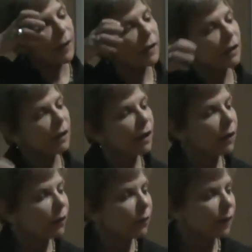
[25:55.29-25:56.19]
like,
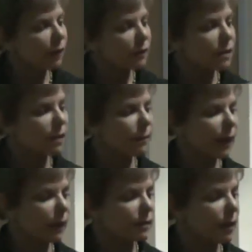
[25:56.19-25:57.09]
I looked at
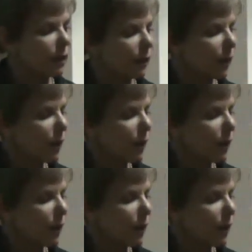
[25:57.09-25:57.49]
somebody and said,